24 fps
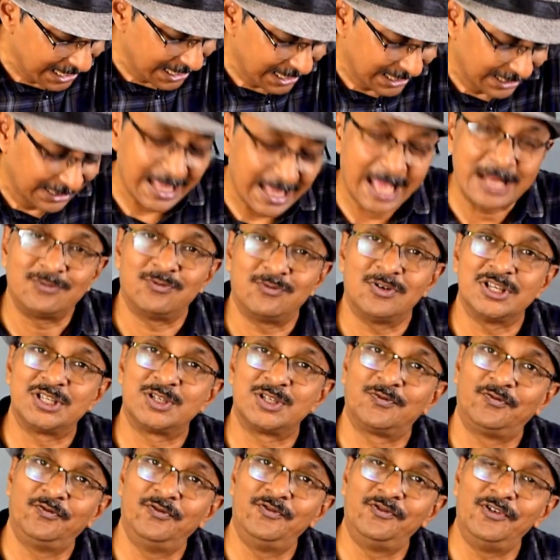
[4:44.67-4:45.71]
that was
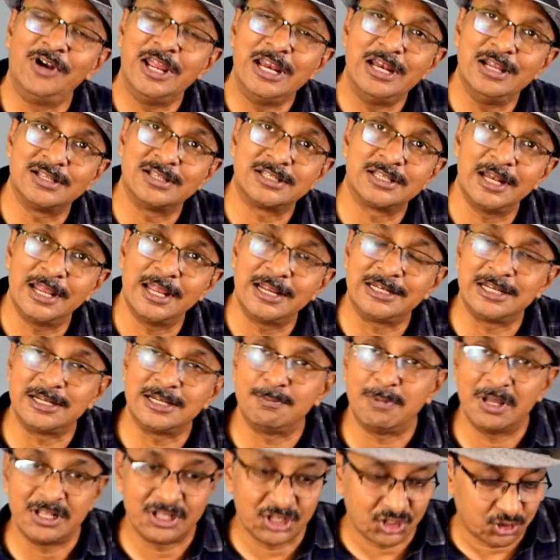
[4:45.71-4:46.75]
freely selected
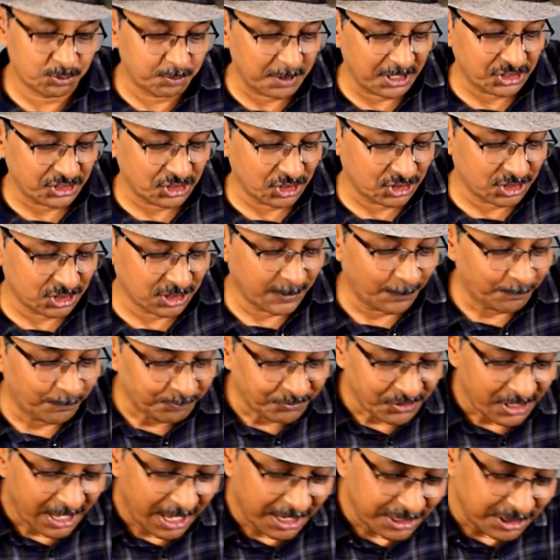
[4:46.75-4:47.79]
by the spectator,
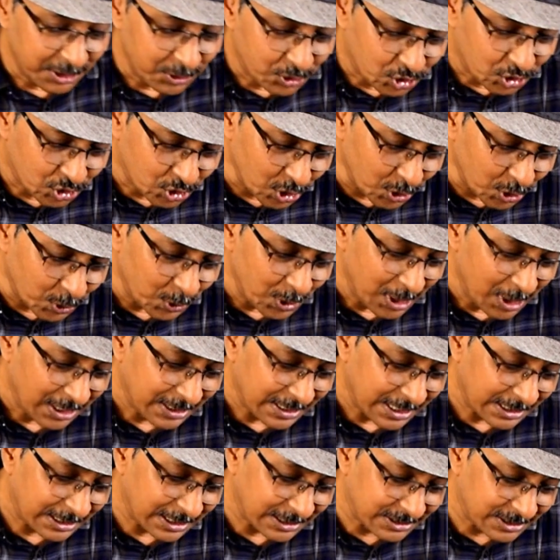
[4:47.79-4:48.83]
and you show
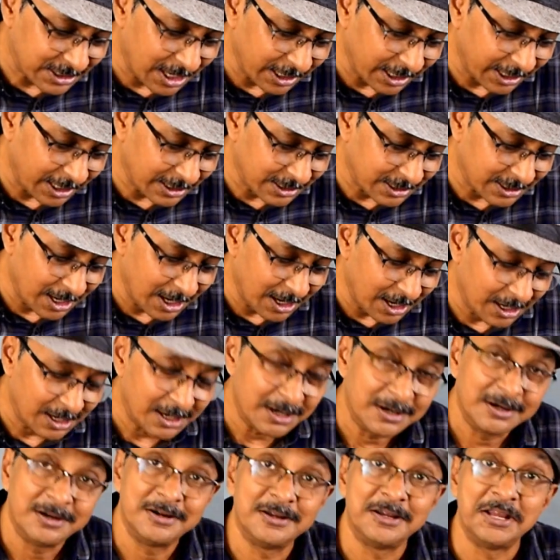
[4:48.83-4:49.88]
that the target card
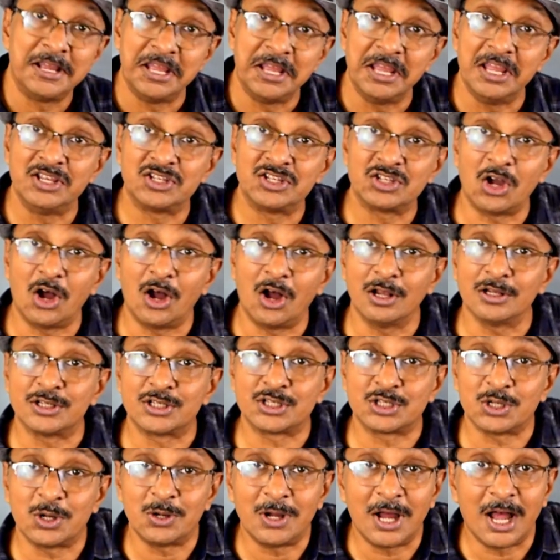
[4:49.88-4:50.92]
is
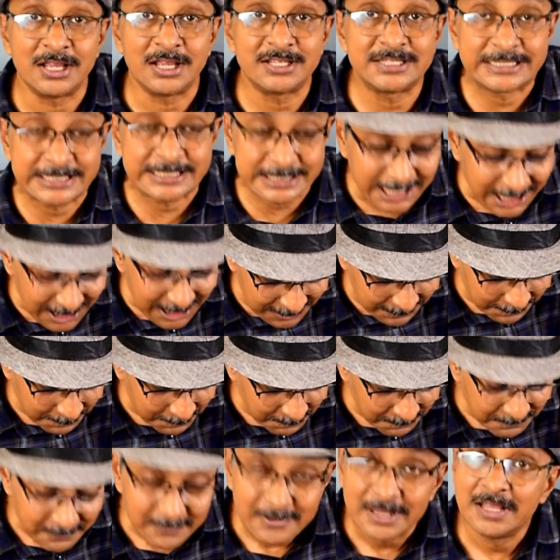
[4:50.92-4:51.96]
also a star.
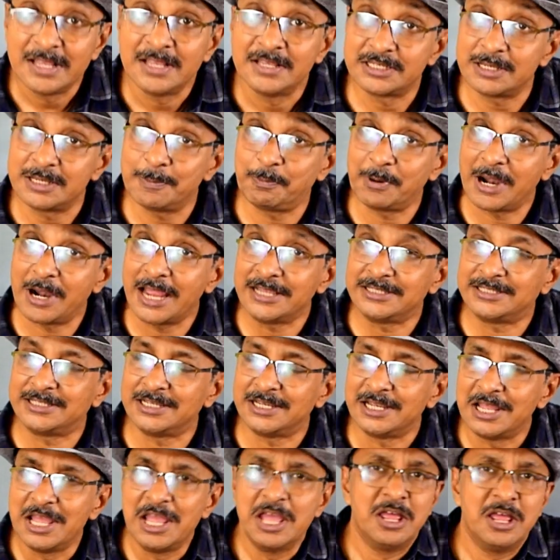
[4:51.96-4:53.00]
Surprising.
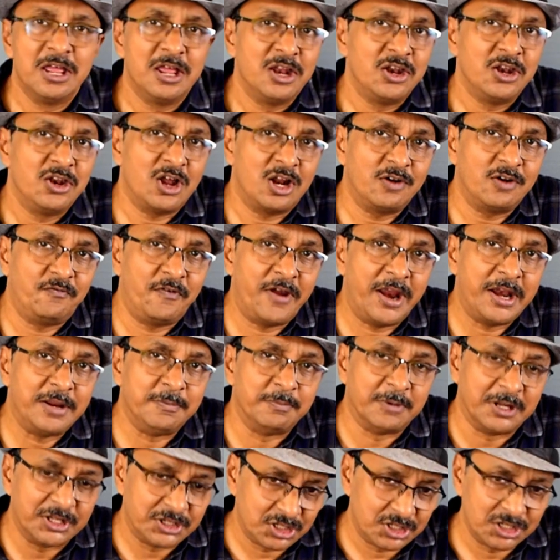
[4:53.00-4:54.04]
Not very
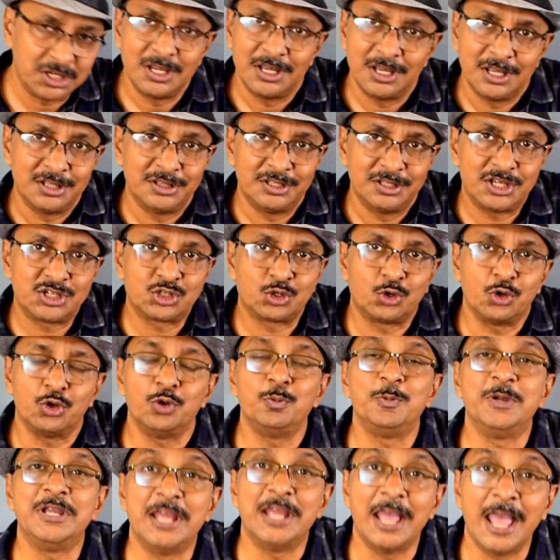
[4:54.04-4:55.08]
much. This could
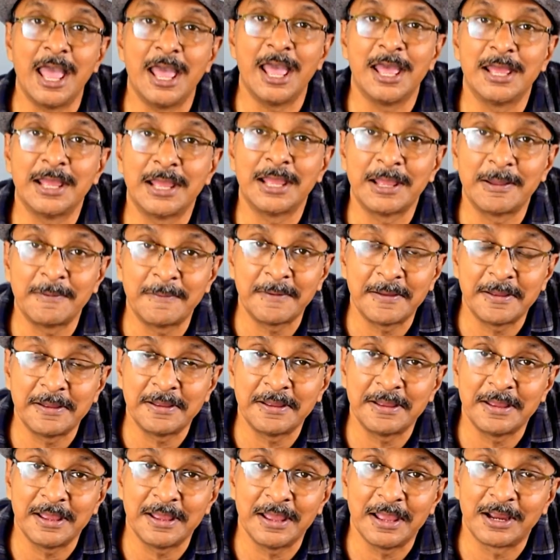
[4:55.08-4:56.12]
be a
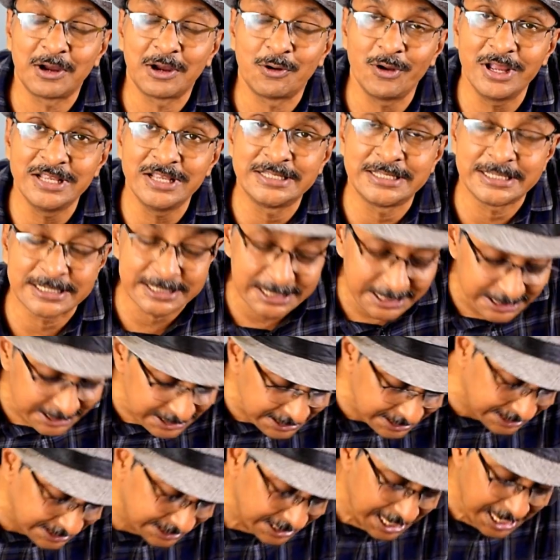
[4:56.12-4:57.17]

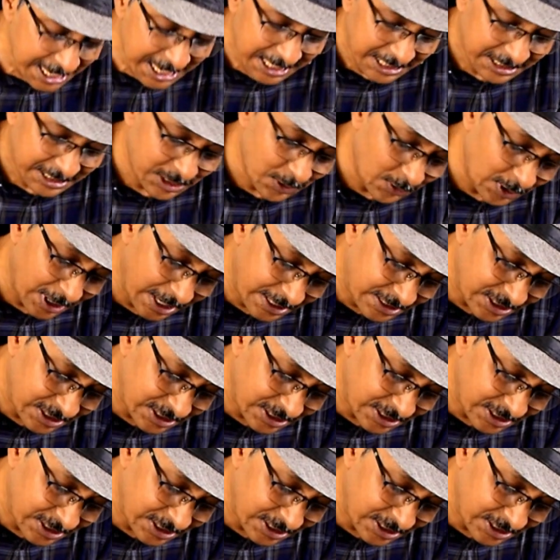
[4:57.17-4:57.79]
coincidence. So let